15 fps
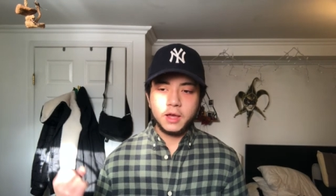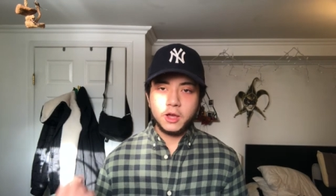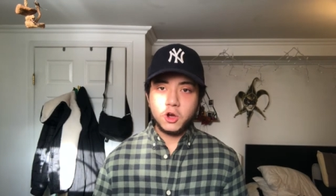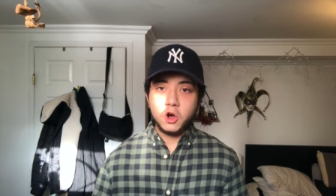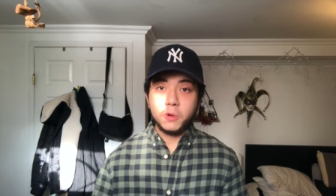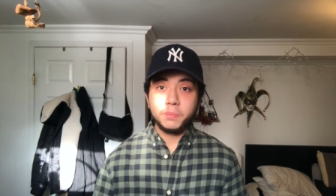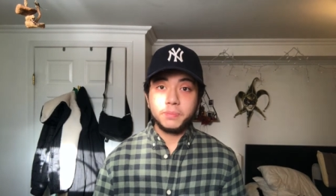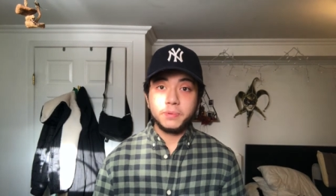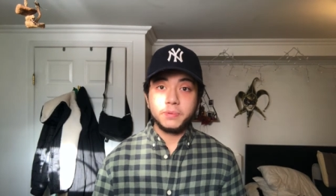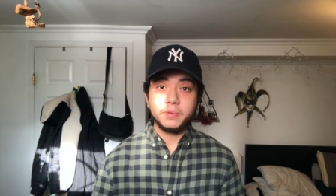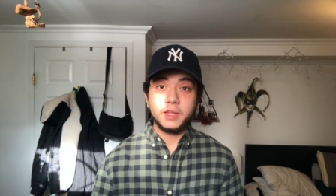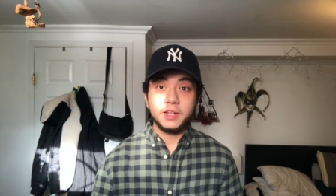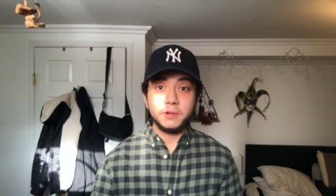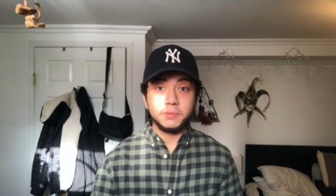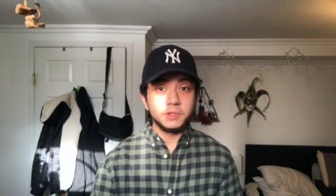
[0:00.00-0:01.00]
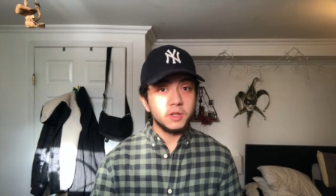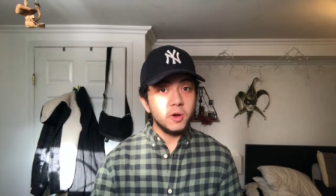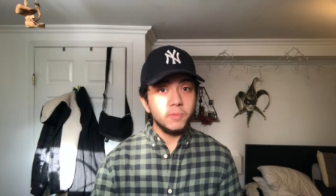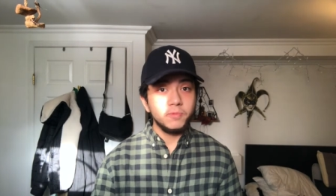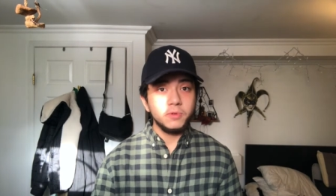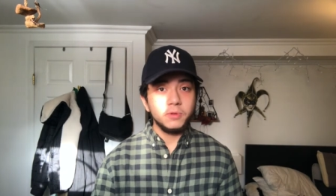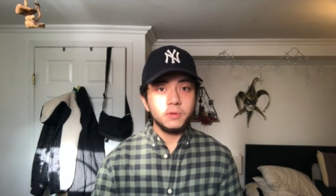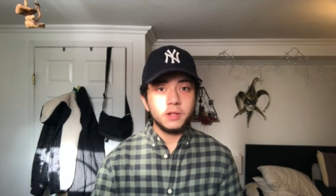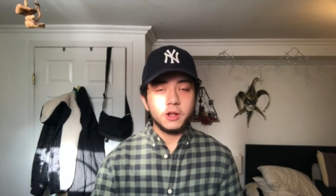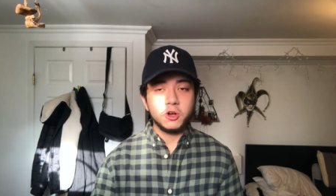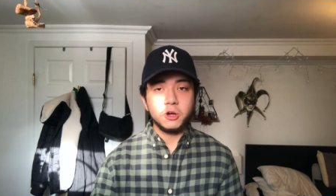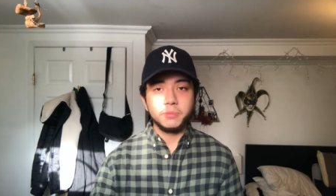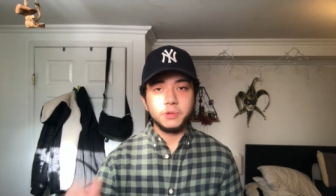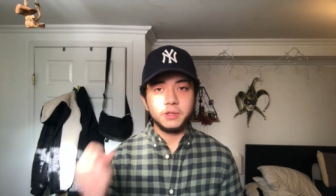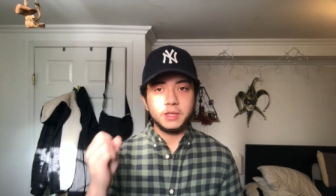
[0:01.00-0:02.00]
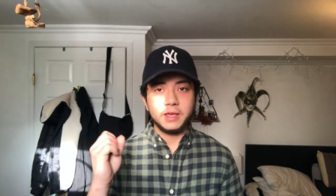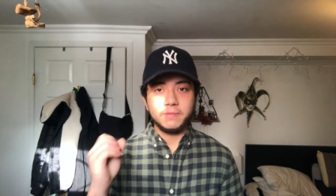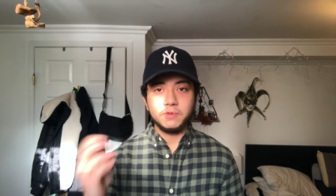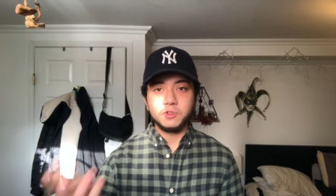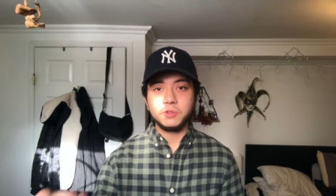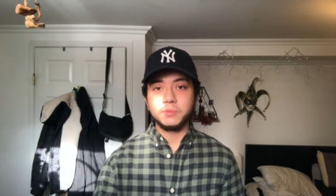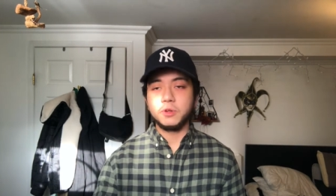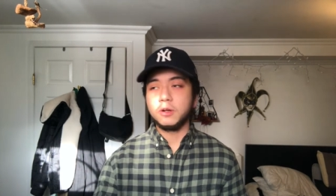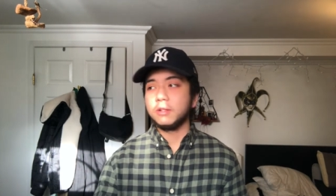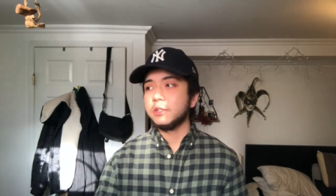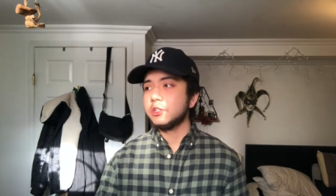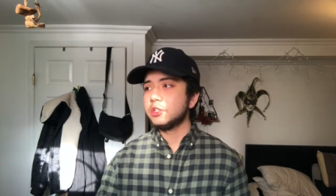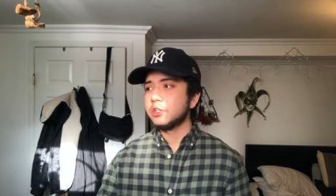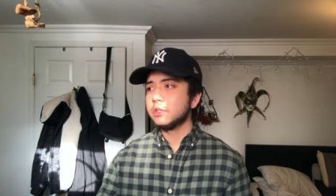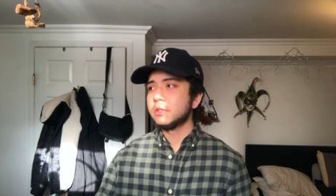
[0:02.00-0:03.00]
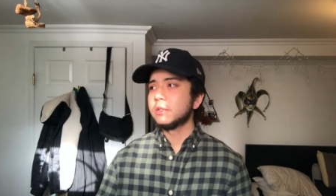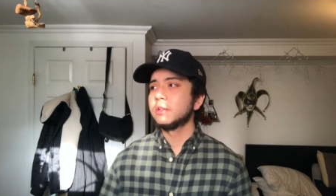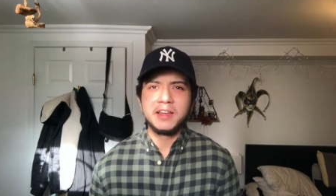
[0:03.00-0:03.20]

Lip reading: I hope that it was helpful. I hope it gave you some knowledge.